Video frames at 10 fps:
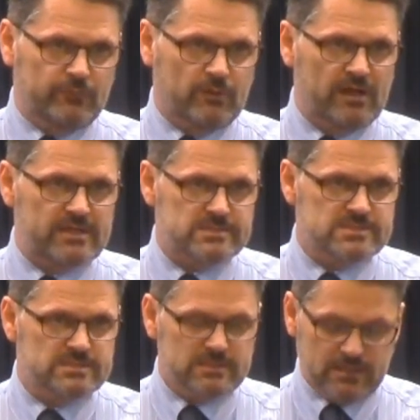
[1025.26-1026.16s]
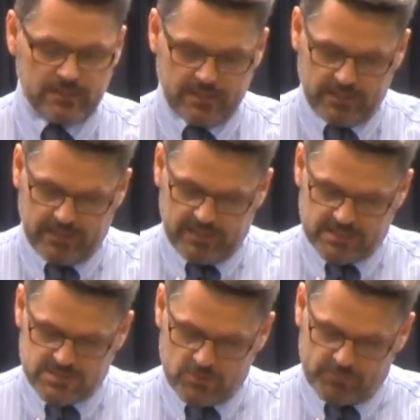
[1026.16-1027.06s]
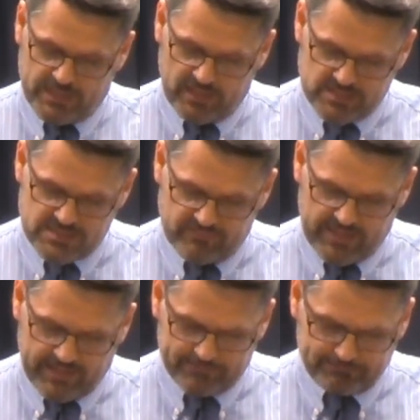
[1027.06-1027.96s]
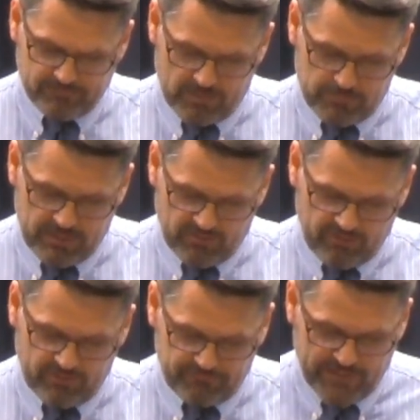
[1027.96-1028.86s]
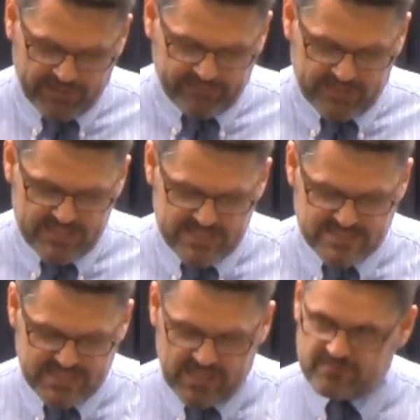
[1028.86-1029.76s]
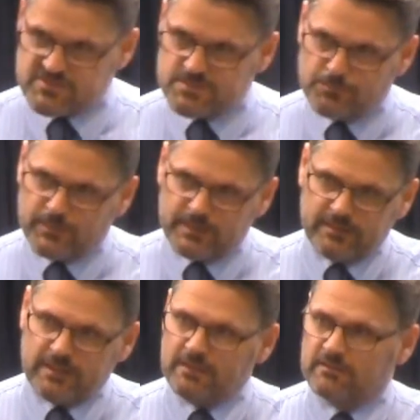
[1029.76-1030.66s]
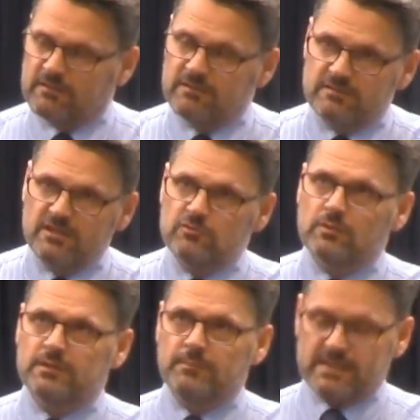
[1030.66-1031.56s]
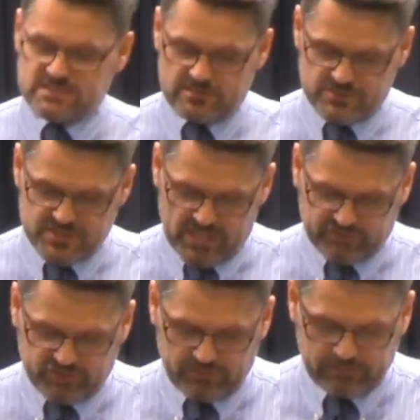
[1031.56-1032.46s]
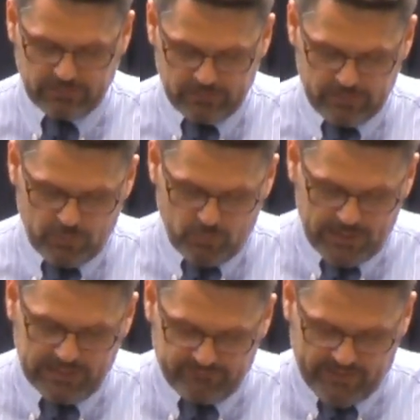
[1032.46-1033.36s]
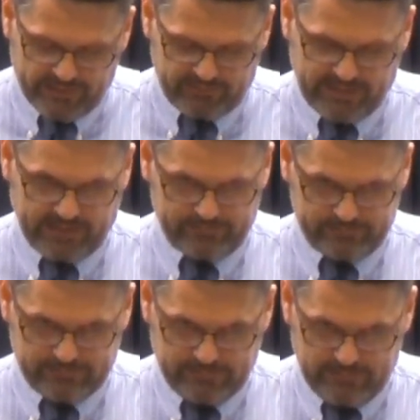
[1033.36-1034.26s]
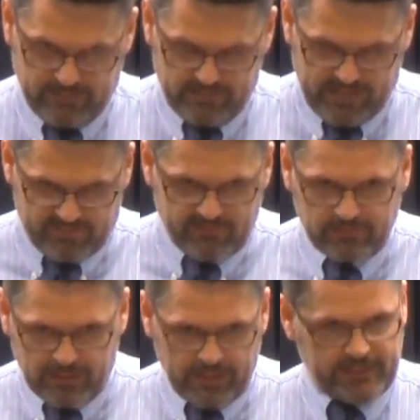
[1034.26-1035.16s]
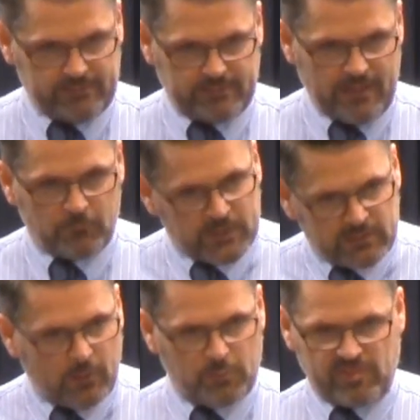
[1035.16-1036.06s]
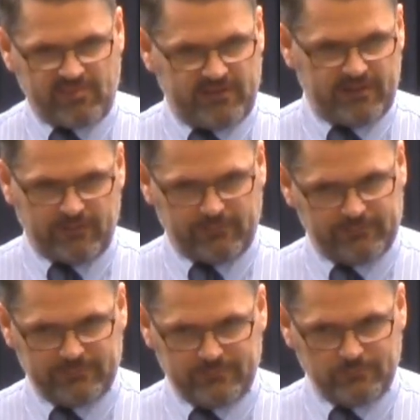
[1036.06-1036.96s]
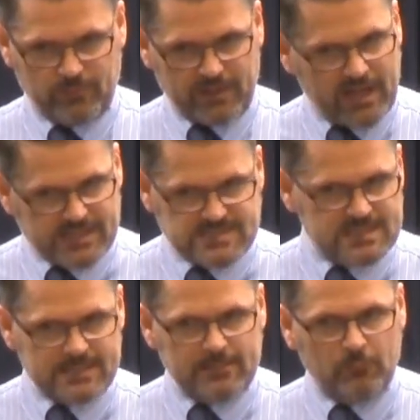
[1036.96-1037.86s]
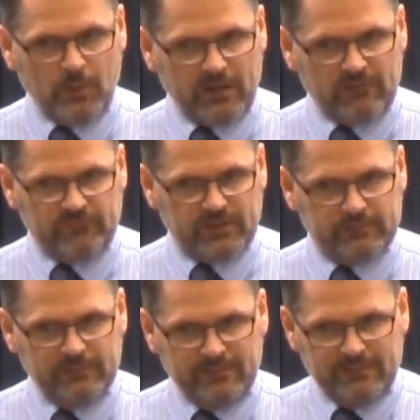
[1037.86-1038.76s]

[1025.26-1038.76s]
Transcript: for us. And so because of that, and because of the fact that he saves completely and continually makes intercession, we live out of that. That's a light that we know is there. We're constantly aware of it.